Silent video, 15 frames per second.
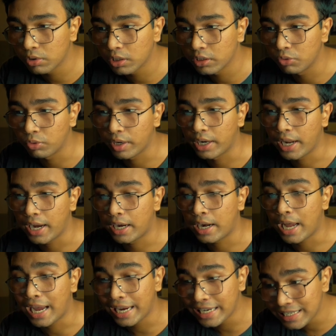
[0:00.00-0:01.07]
You can add
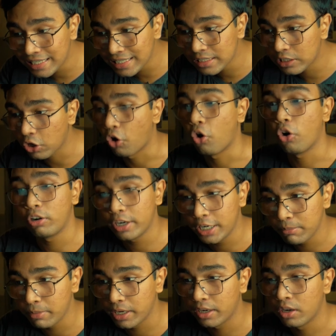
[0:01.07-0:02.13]
icons already
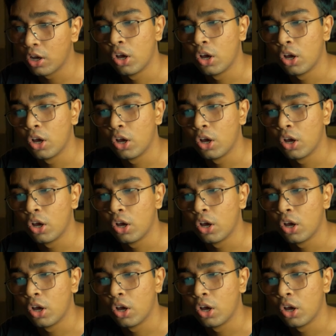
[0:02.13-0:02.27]
made,